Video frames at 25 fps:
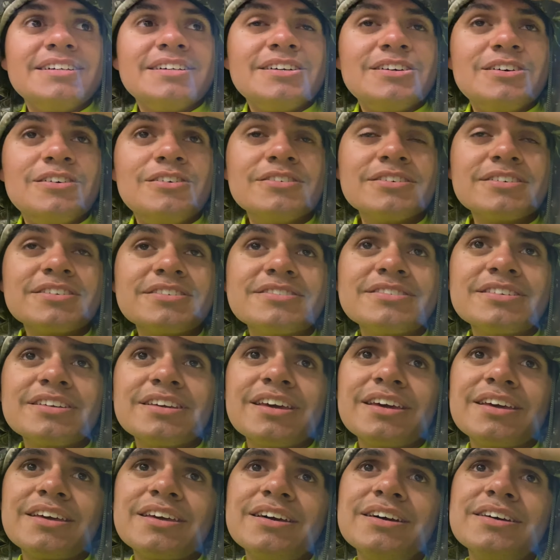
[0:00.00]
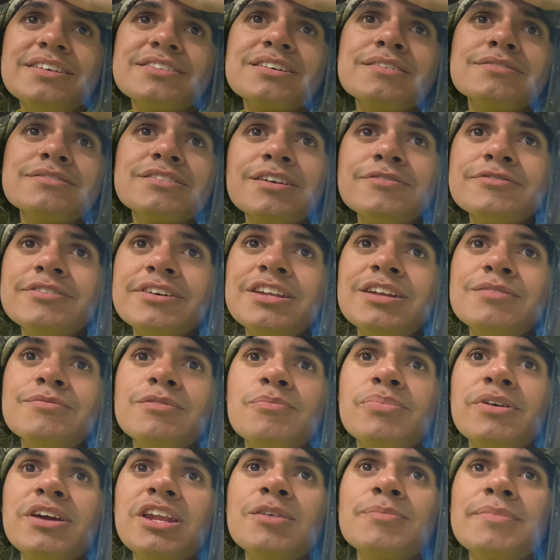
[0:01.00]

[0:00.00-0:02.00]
Holy shit, sometimes I end up repeating